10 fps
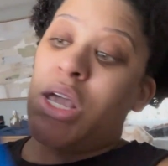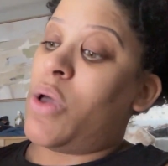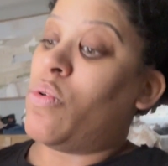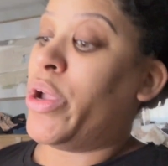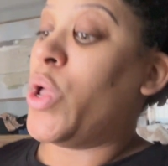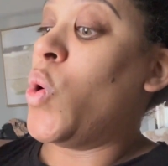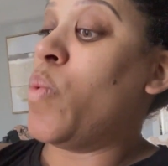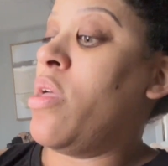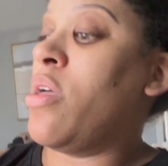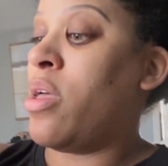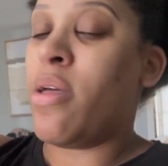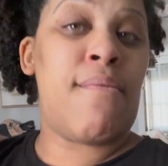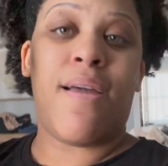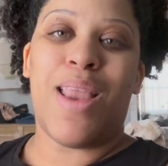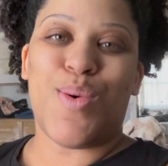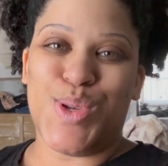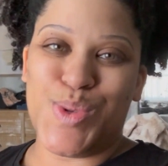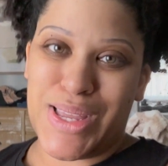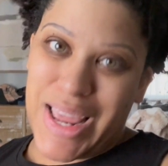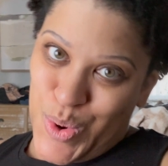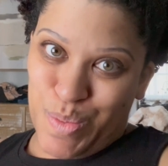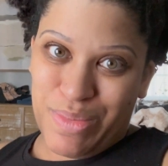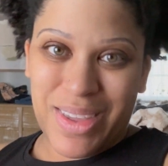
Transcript: I will bring it home, and I will use it at home.